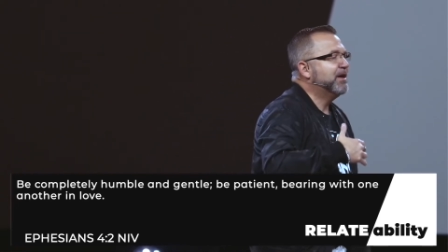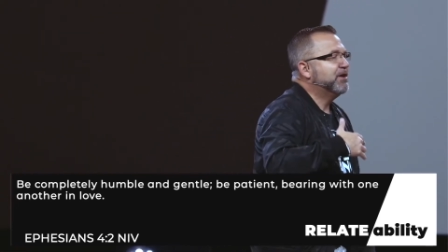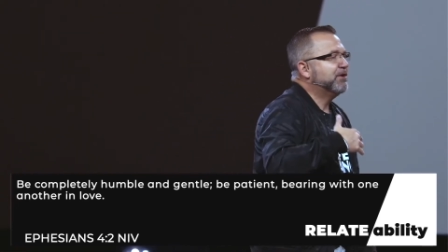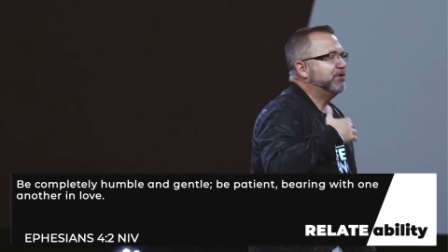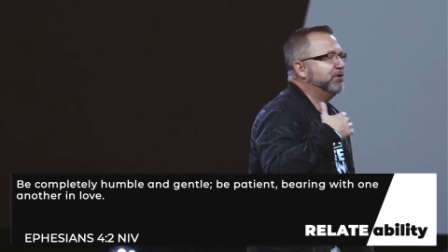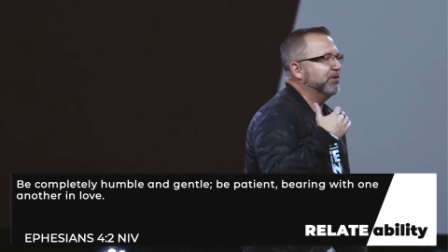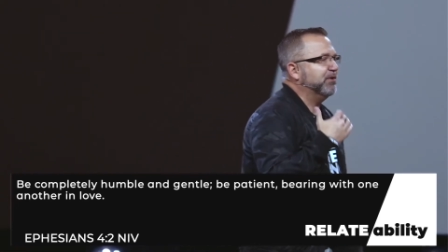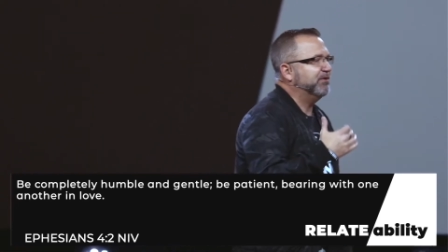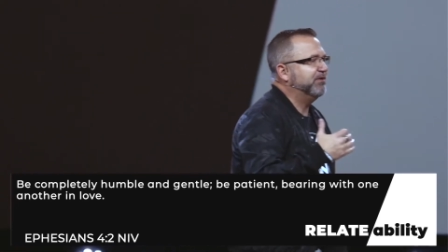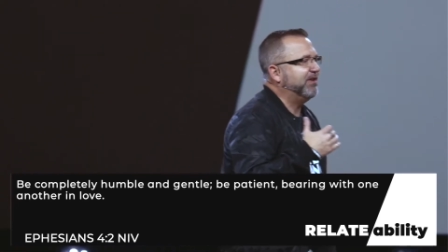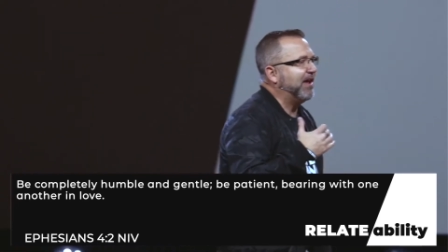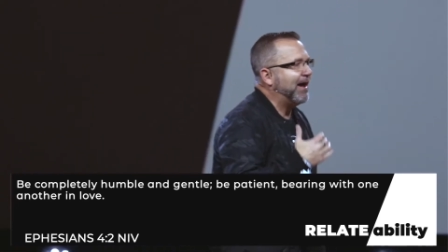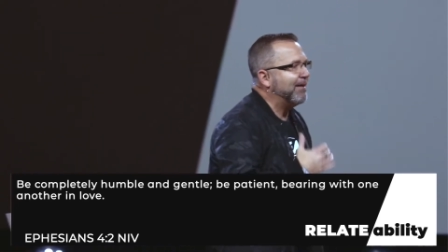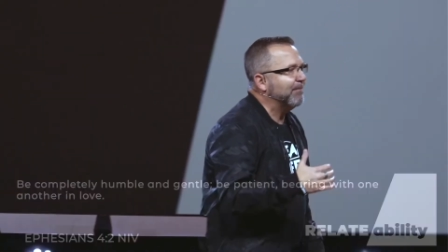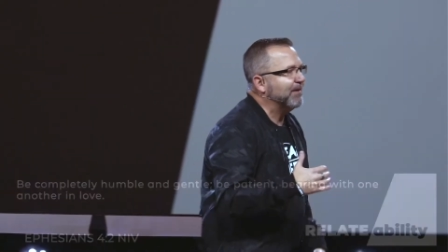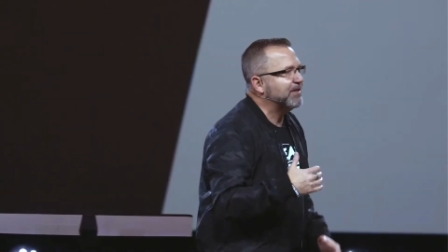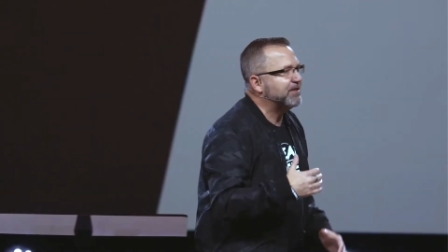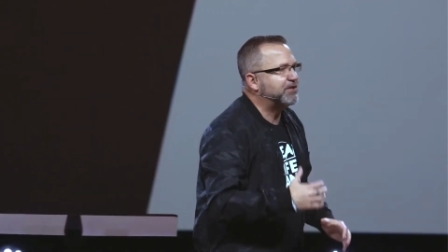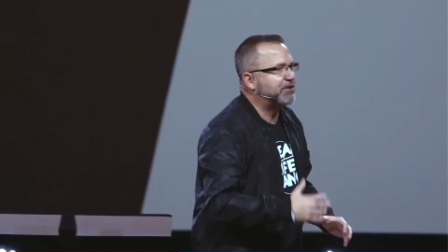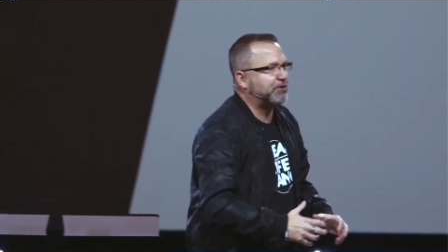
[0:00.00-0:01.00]
to
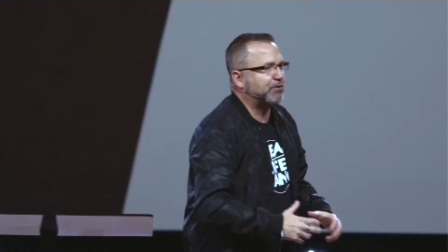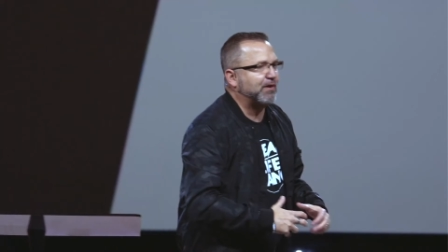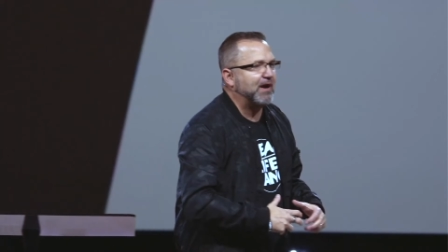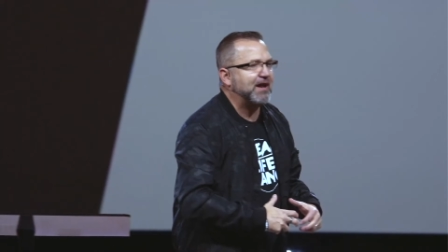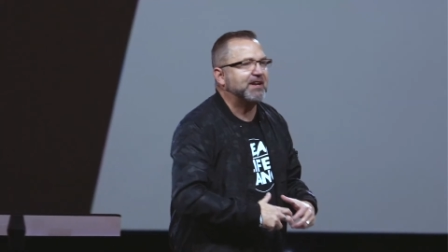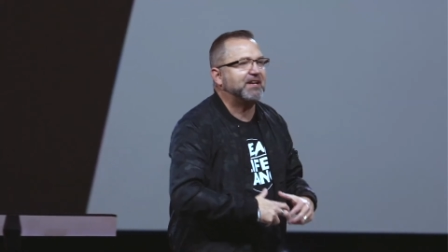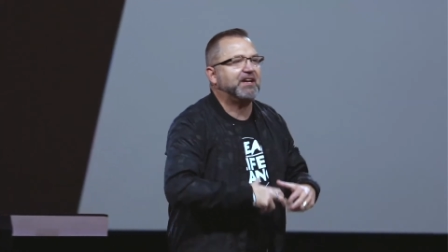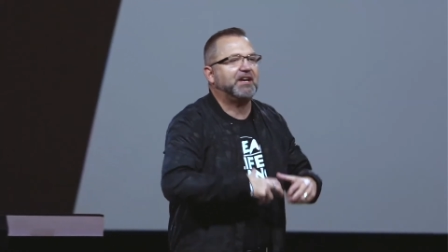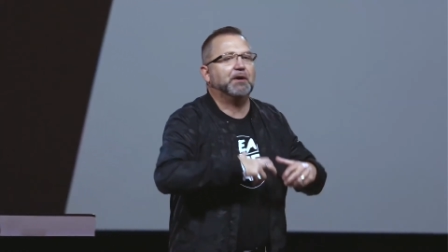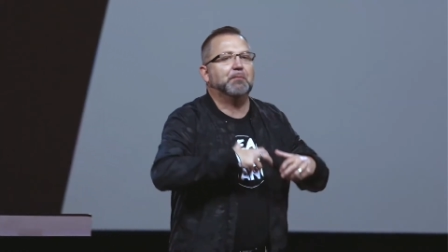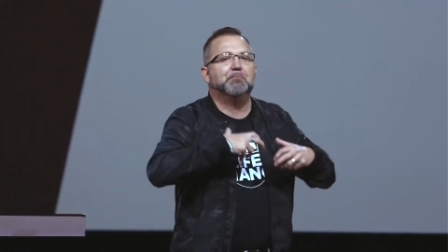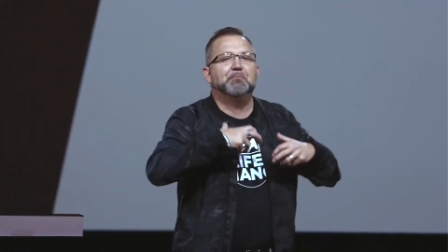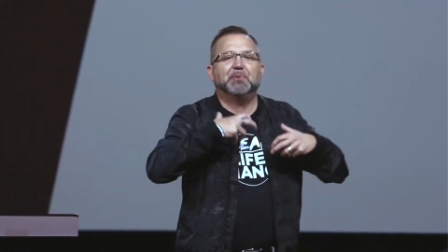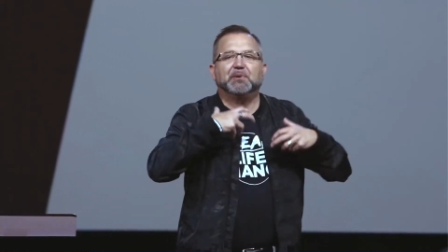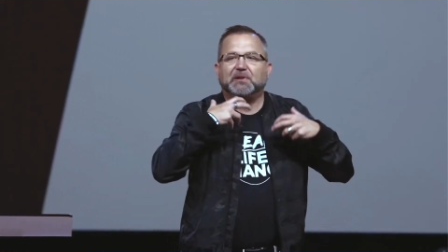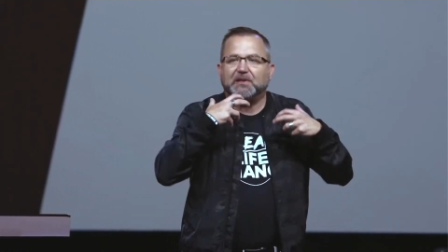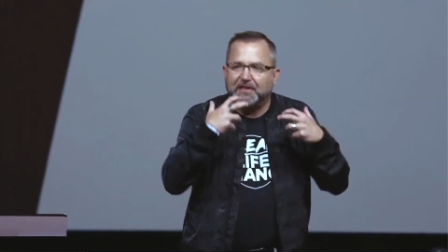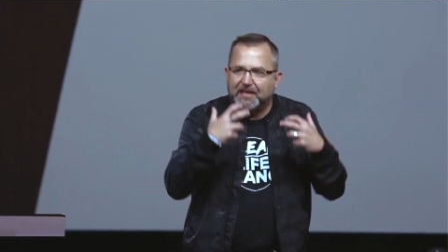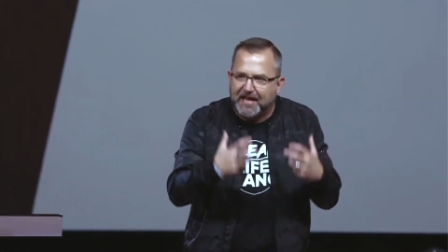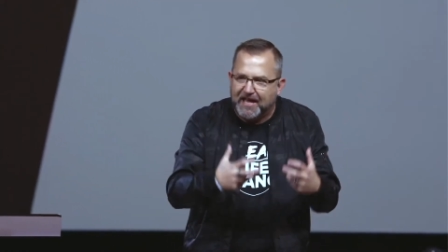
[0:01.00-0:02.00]
demonstrate
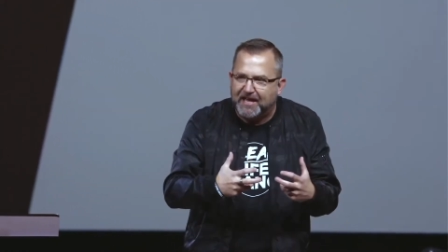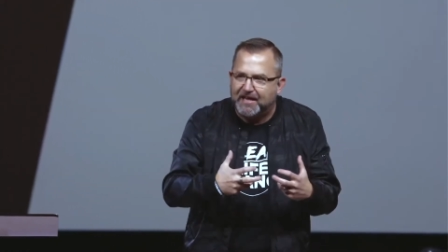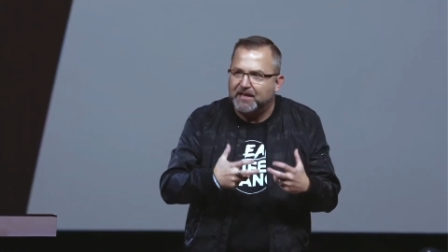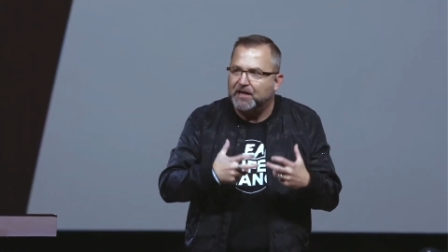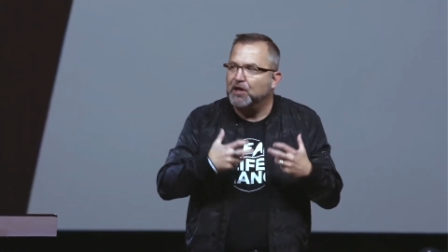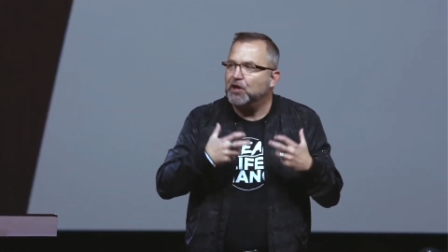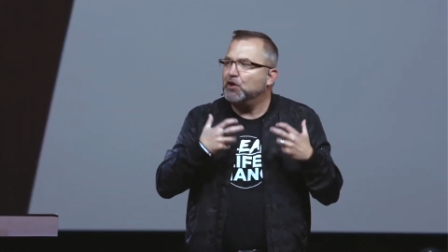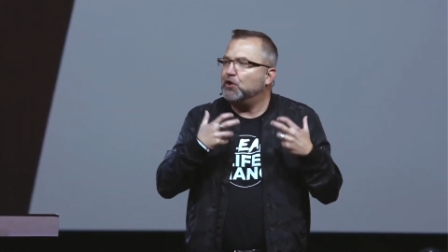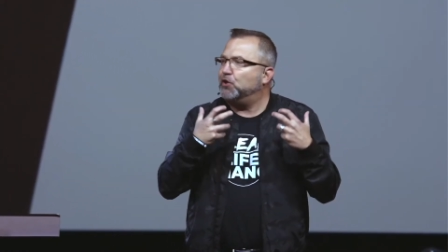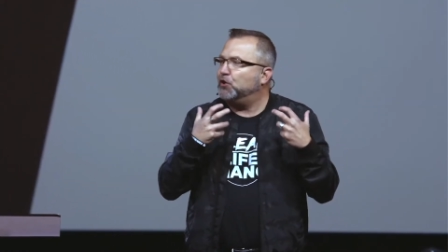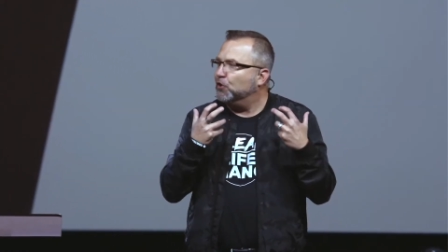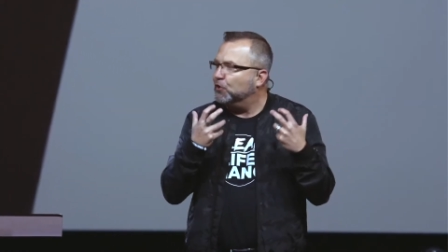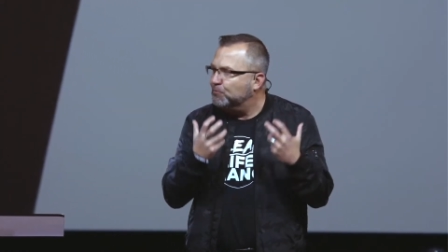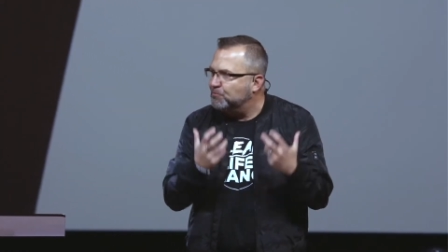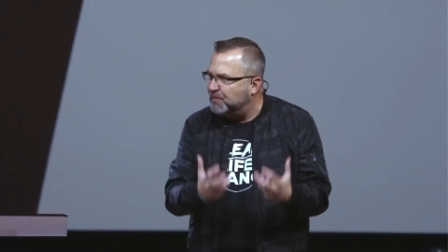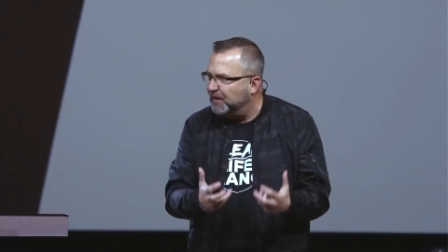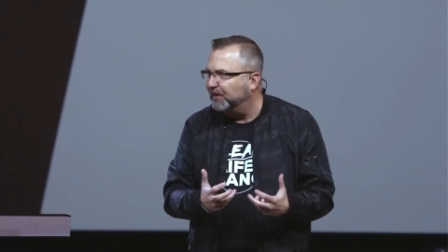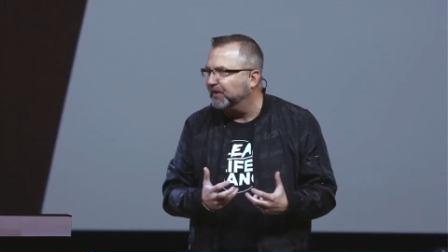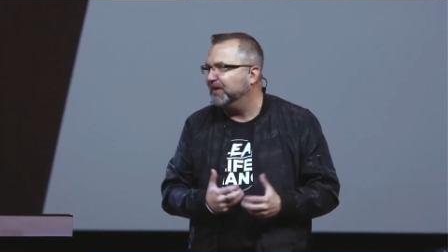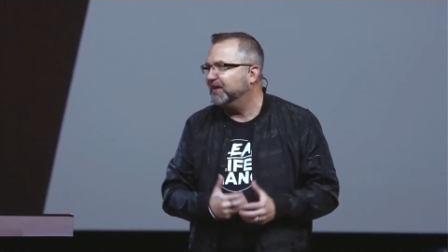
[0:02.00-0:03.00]
complete
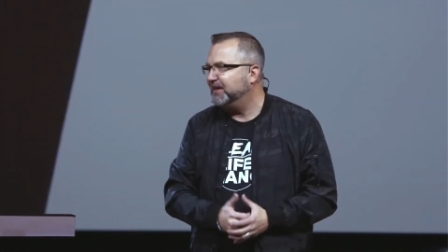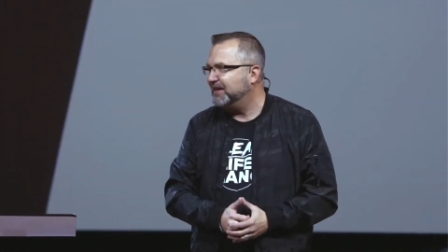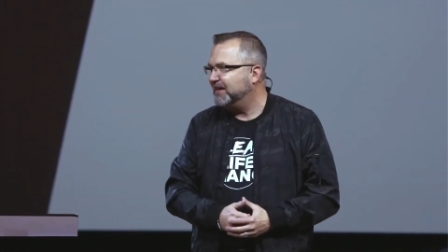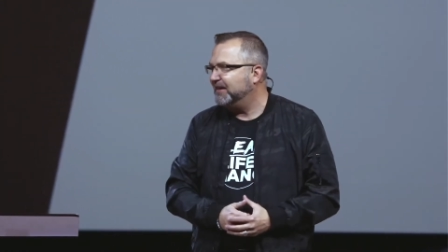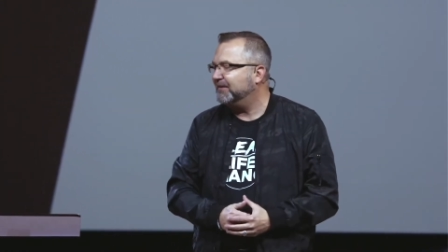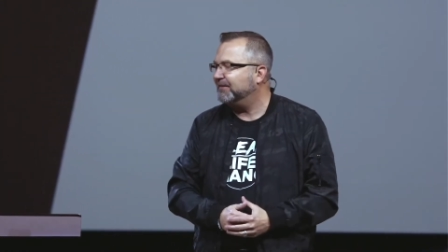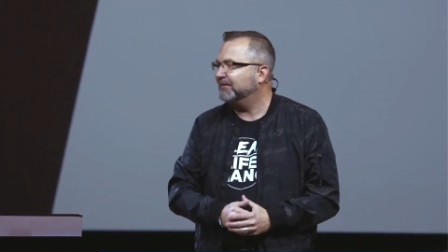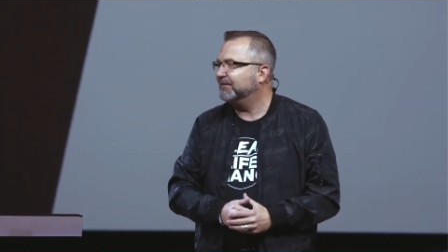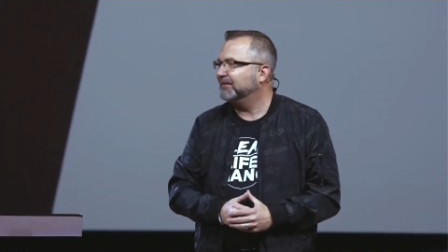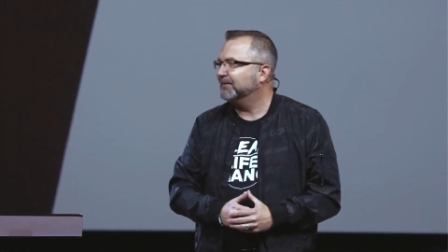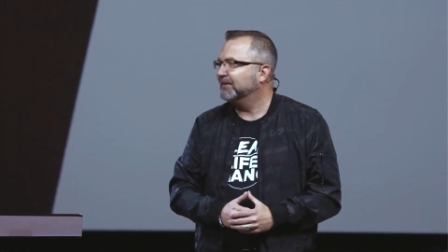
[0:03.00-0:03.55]
humility